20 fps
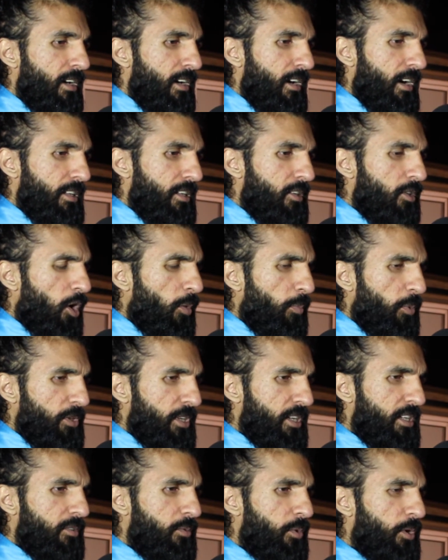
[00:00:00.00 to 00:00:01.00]
I think the
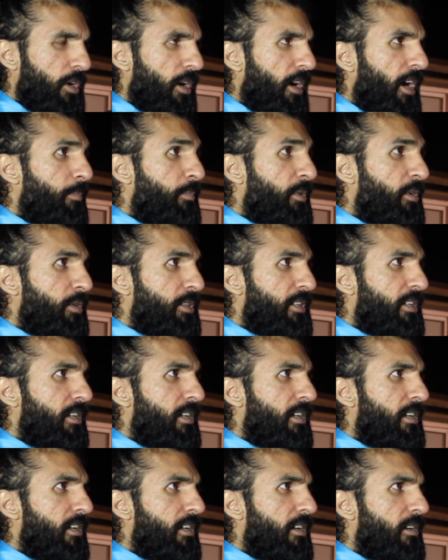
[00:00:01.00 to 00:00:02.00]
opponent were happy with
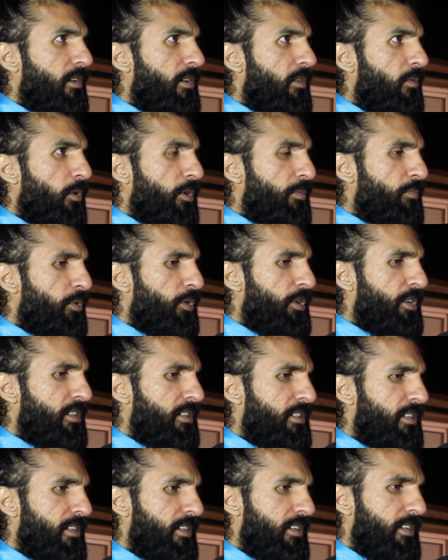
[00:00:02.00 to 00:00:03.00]
the 1 point,
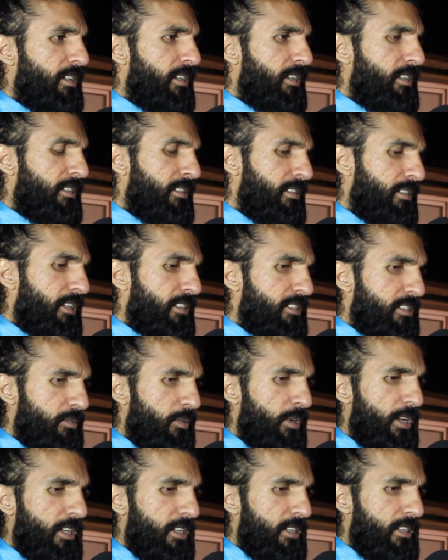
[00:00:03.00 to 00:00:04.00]
and that's
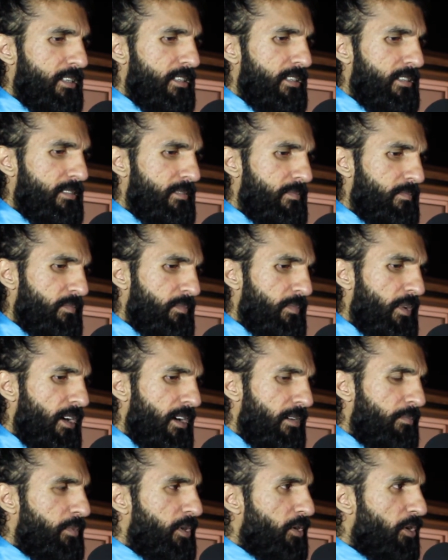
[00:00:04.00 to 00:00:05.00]
why,
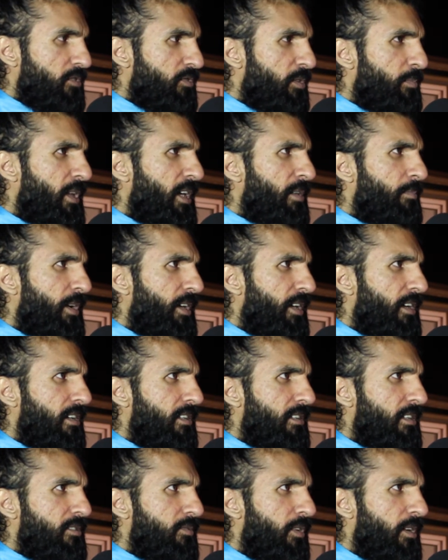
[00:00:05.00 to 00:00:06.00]
because we played better,
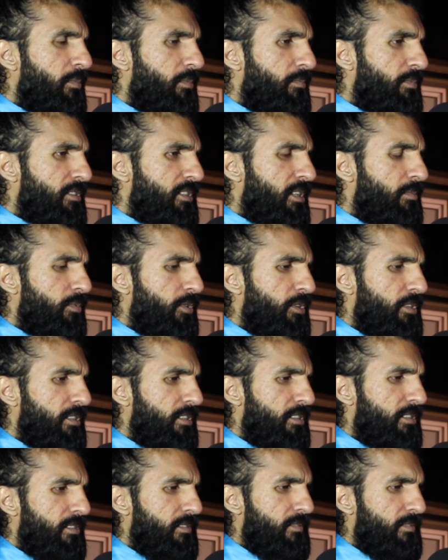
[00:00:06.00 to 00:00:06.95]
that's why I'm disappointed.